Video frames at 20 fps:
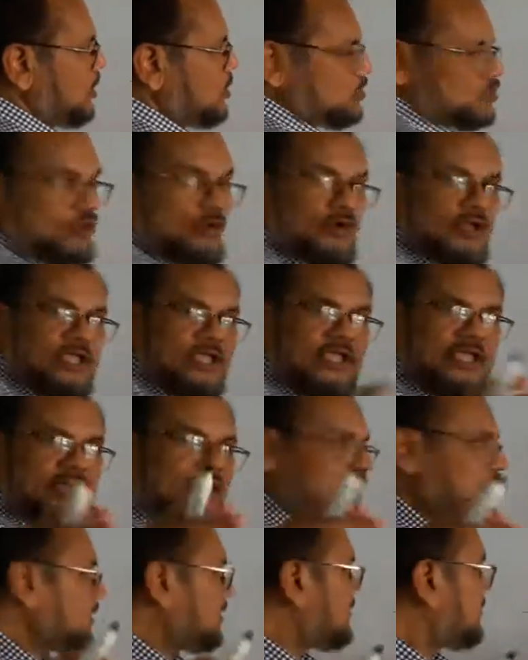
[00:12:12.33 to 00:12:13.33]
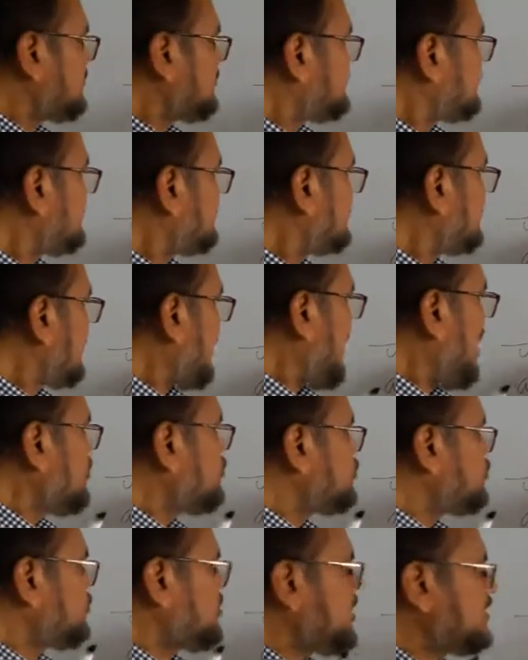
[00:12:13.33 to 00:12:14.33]
So here the
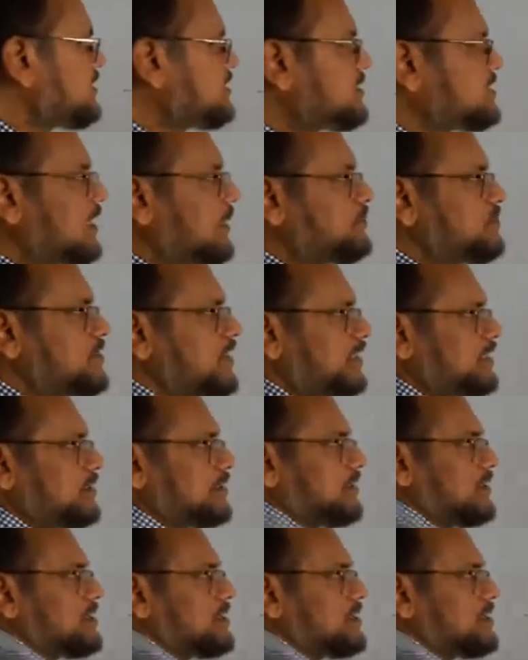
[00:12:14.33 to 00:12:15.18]
house owner is subject,